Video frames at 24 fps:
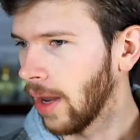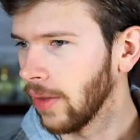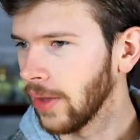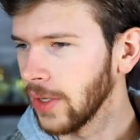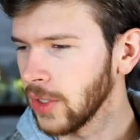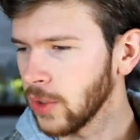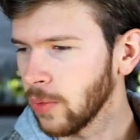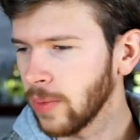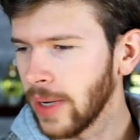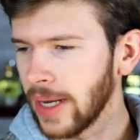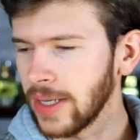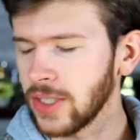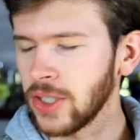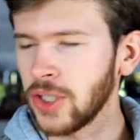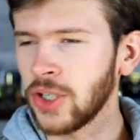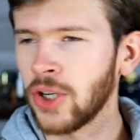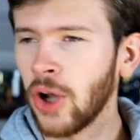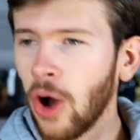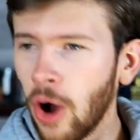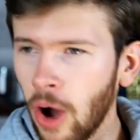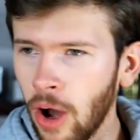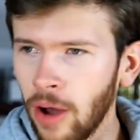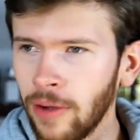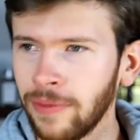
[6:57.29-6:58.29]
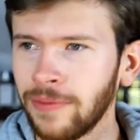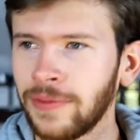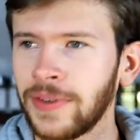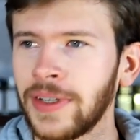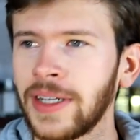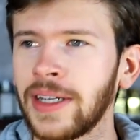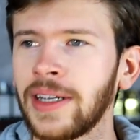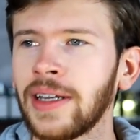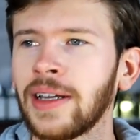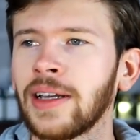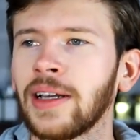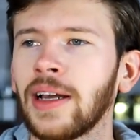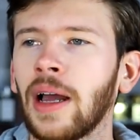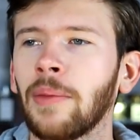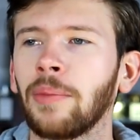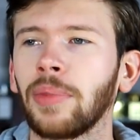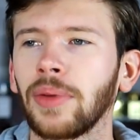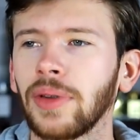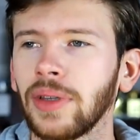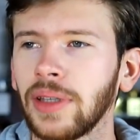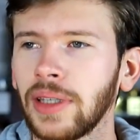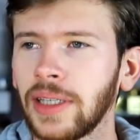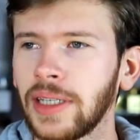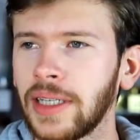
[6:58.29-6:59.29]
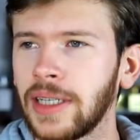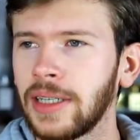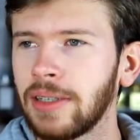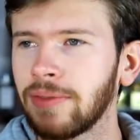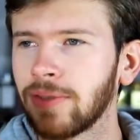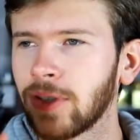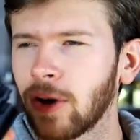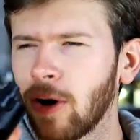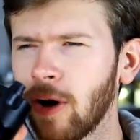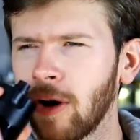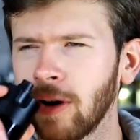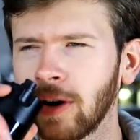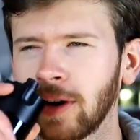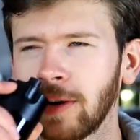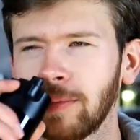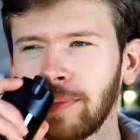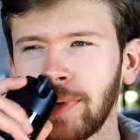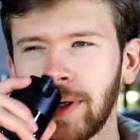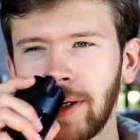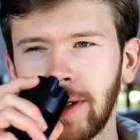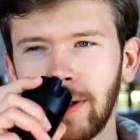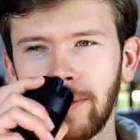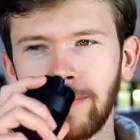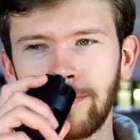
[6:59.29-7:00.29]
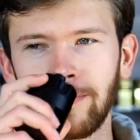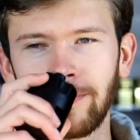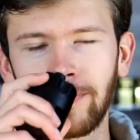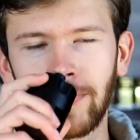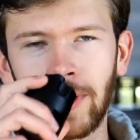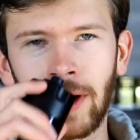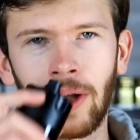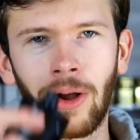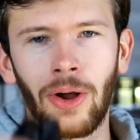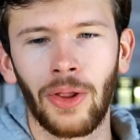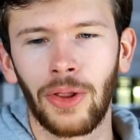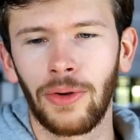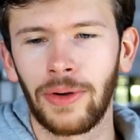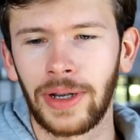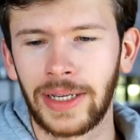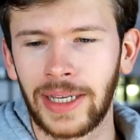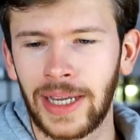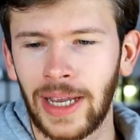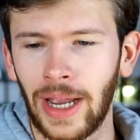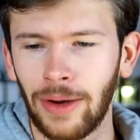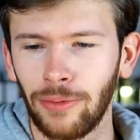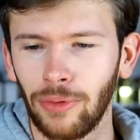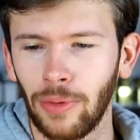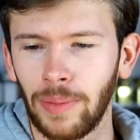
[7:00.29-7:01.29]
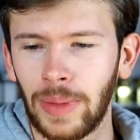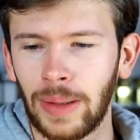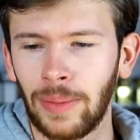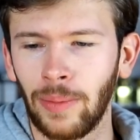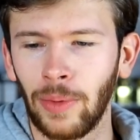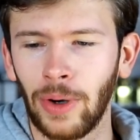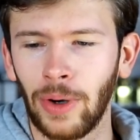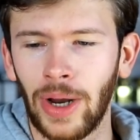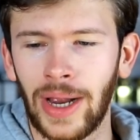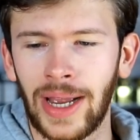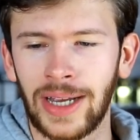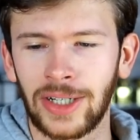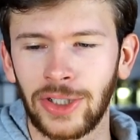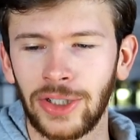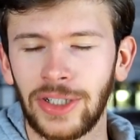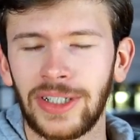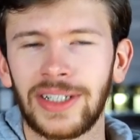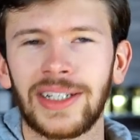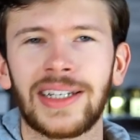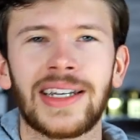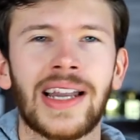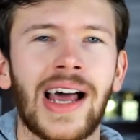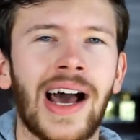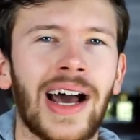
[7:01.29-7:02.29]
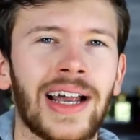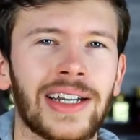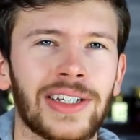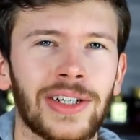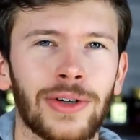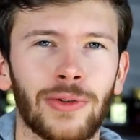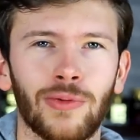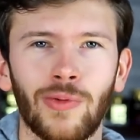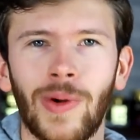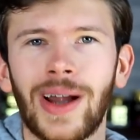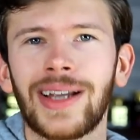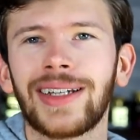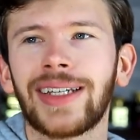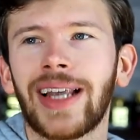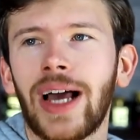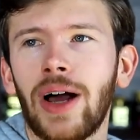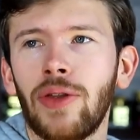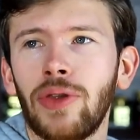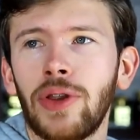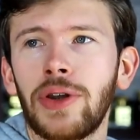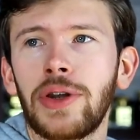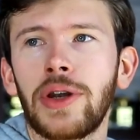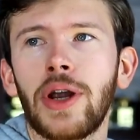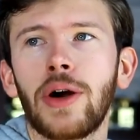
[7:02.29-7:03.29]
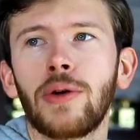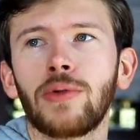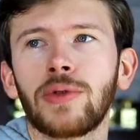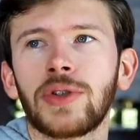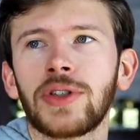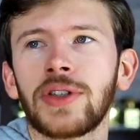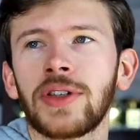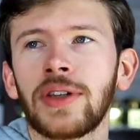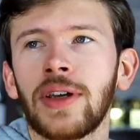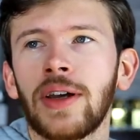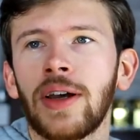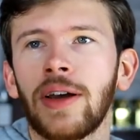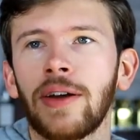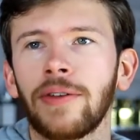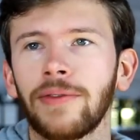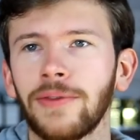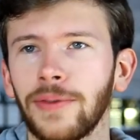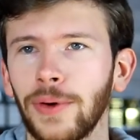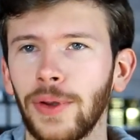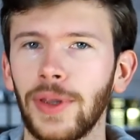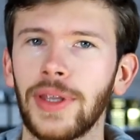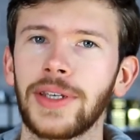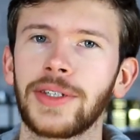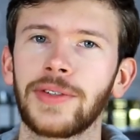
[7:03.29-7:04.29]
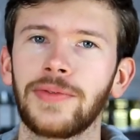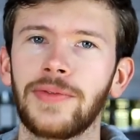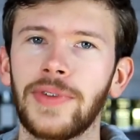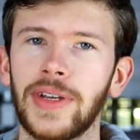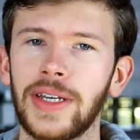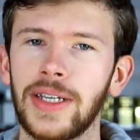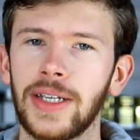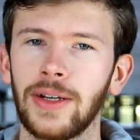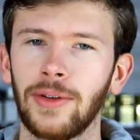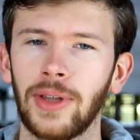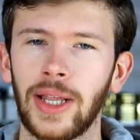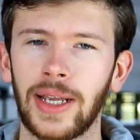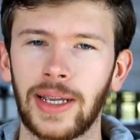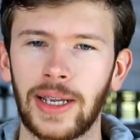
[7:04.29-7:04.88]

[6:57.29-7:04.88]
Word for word: Now this one has toffee, I believe tonka bean, although I can't remember. I actually did not write down the notes for this video